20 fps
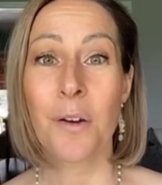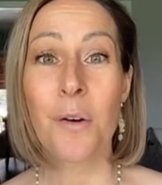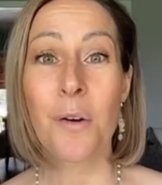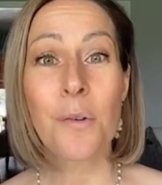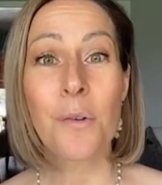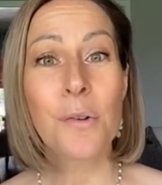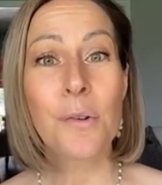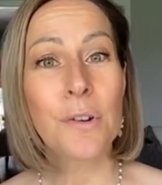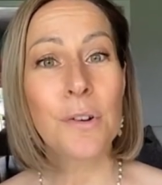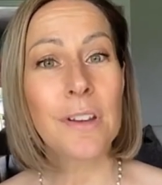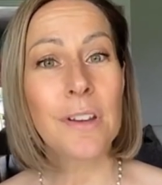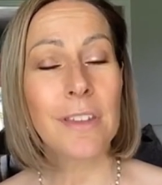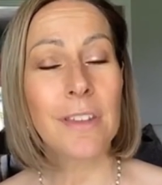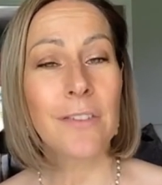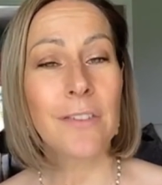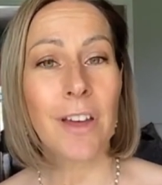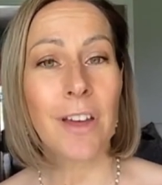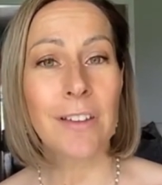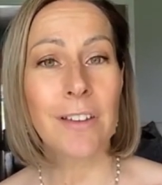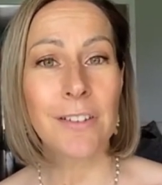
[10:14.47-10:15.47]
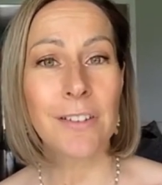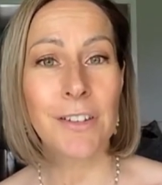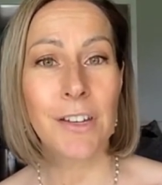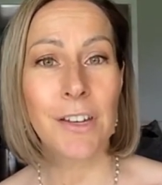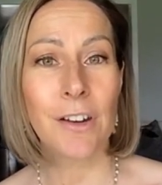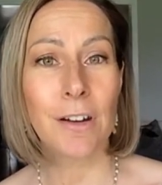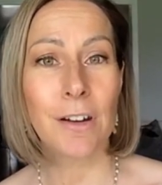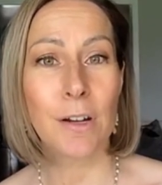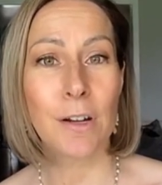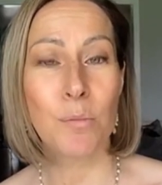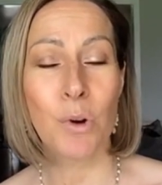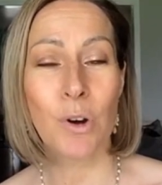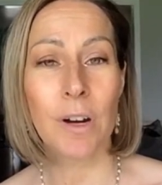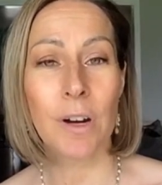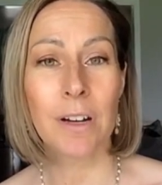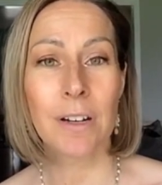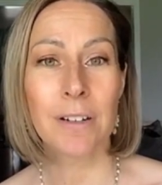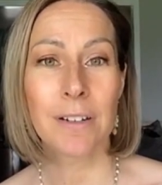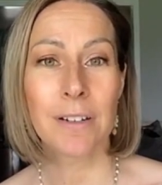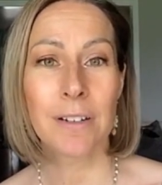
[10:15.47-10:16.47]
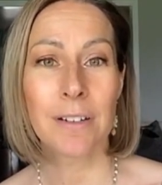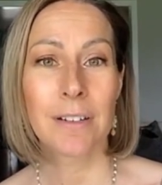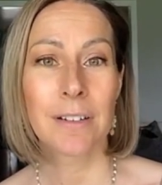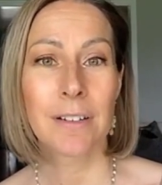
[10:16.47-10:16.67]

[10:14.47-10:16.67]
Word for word: Oh, who do you think values security more?